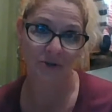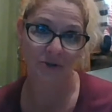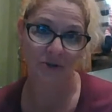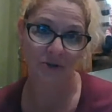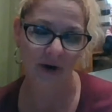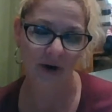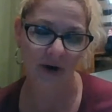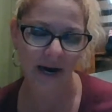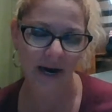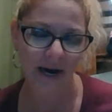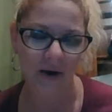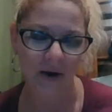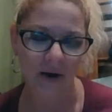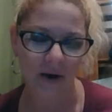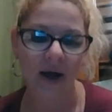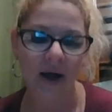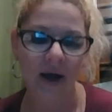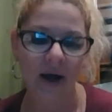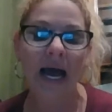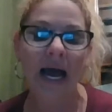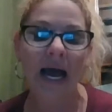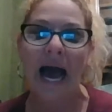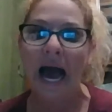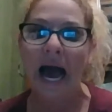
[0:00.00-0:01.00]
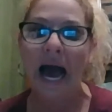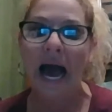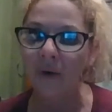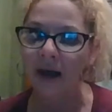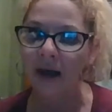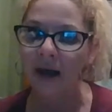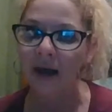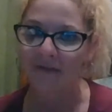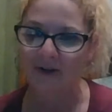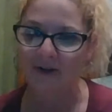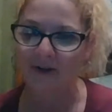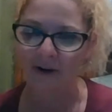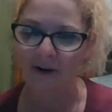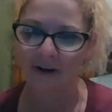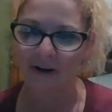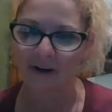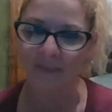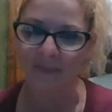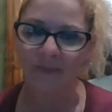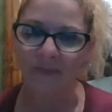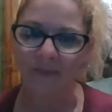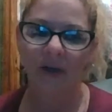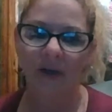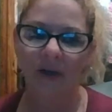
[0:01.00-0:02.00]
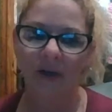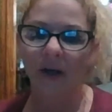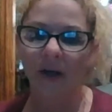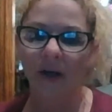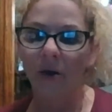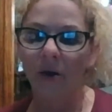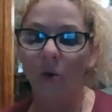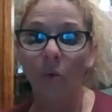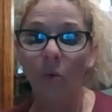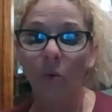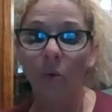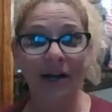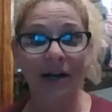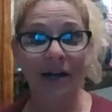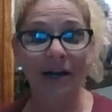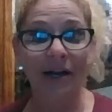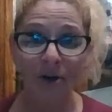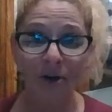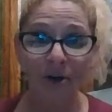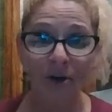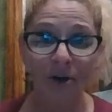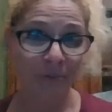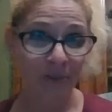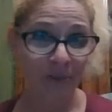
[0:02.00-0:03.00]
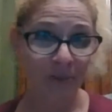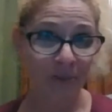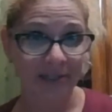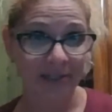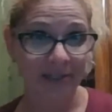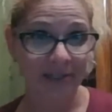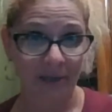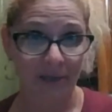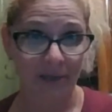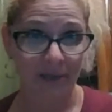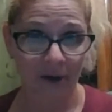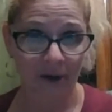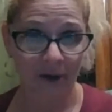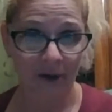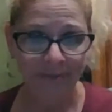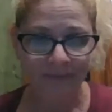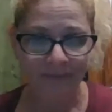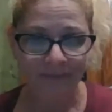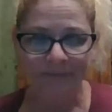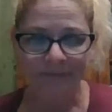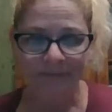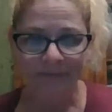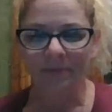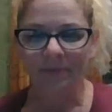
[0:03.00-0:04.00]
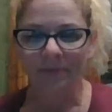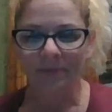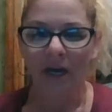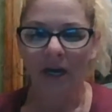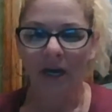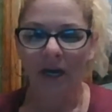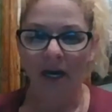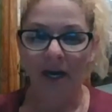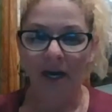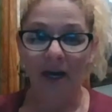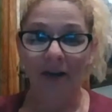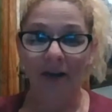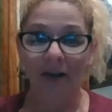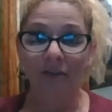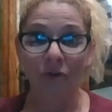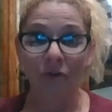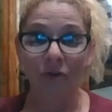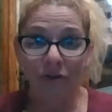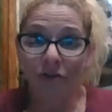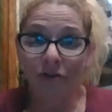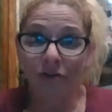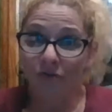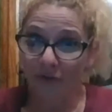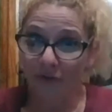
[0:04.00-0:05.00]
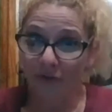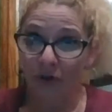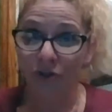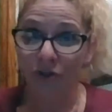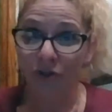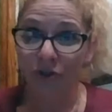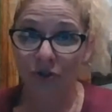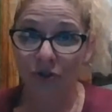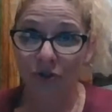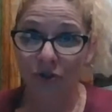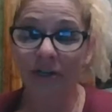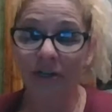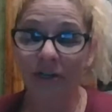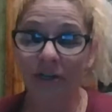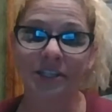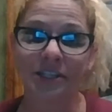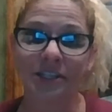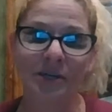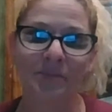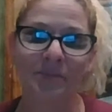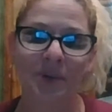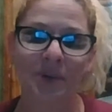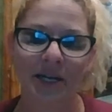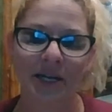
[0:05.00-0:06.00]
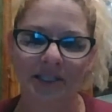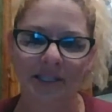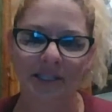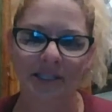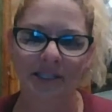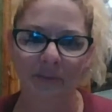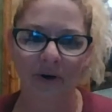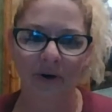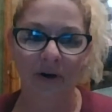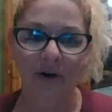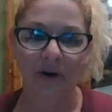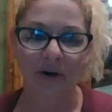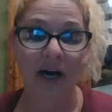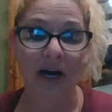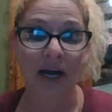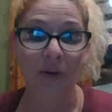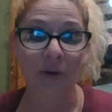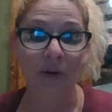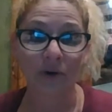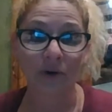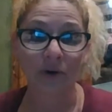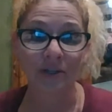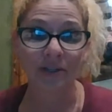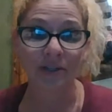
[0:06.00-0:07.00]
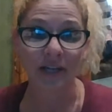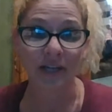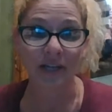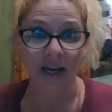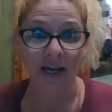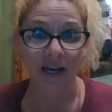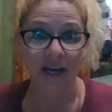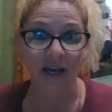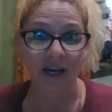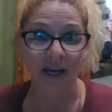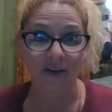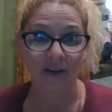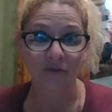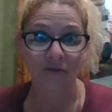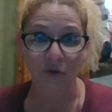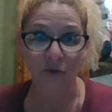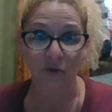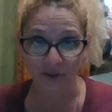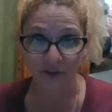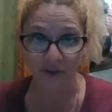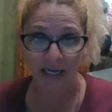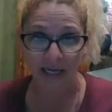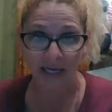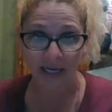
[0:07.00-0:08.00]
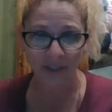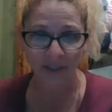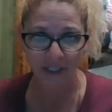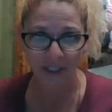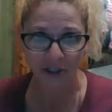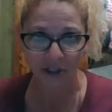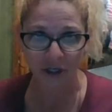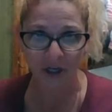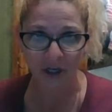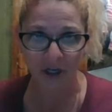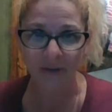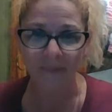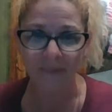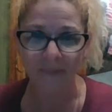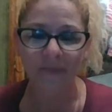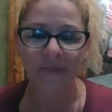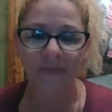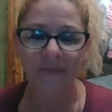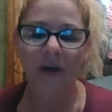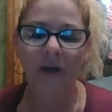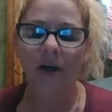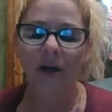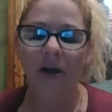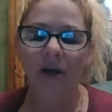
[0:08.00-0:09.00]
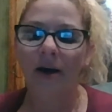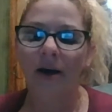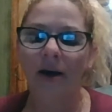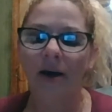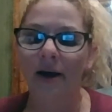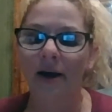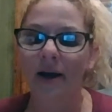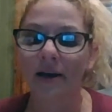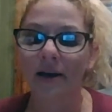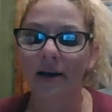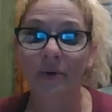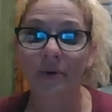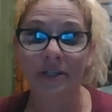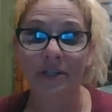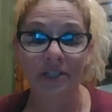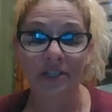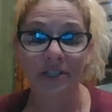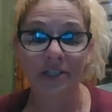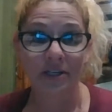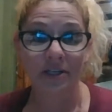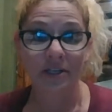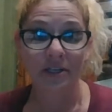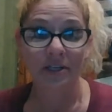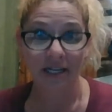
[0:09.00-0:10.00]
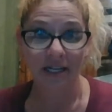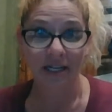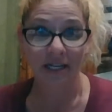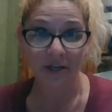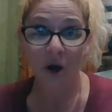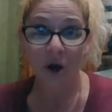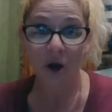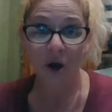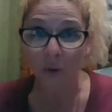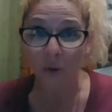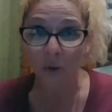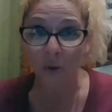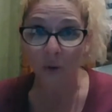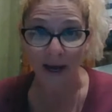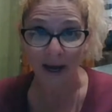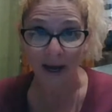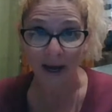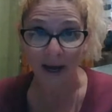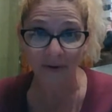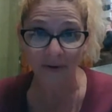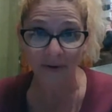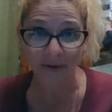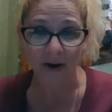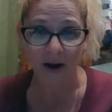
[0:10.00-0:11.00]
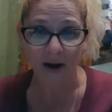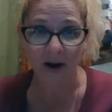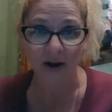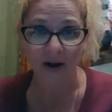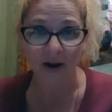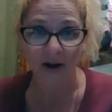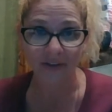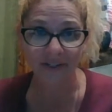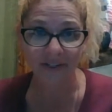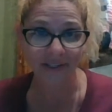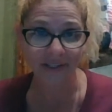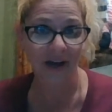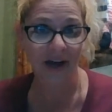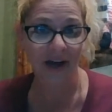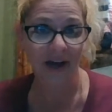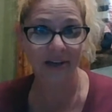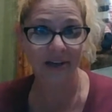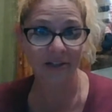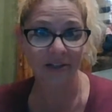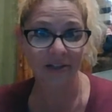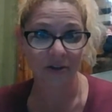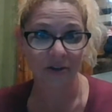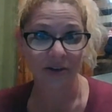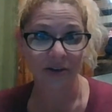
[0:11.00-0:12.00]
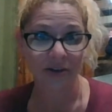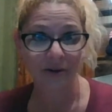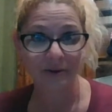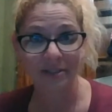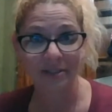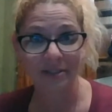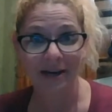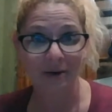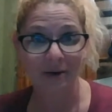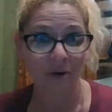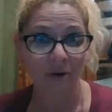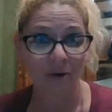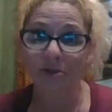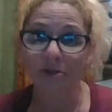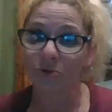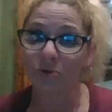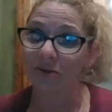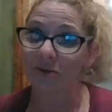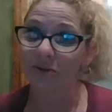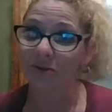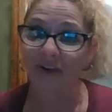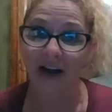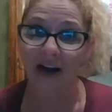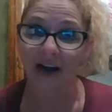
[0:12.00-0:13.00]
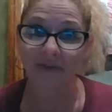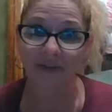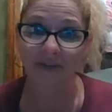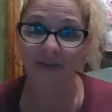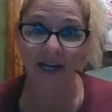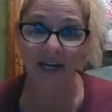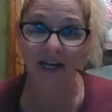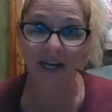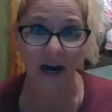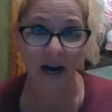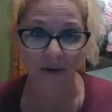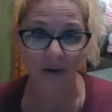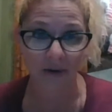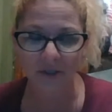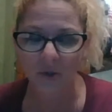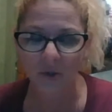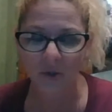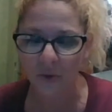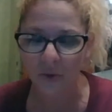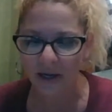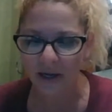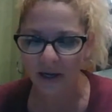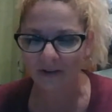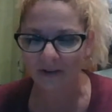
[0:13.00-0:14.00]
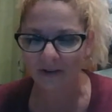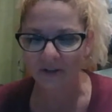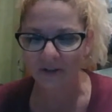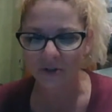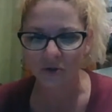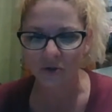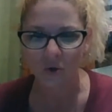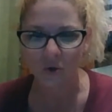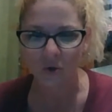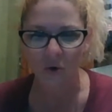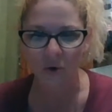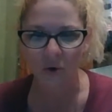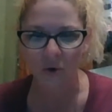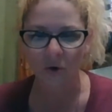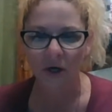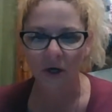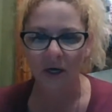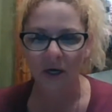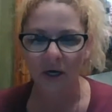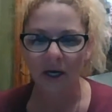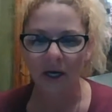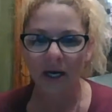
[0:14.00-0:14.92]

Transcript: do right now. However, when I started Pink Zebra, uh, for the first two years I did Pink Zebra, I was a full time teacher. Uh, we did I did homebound on the side, so that was anywhere between five and ten hours a week after school.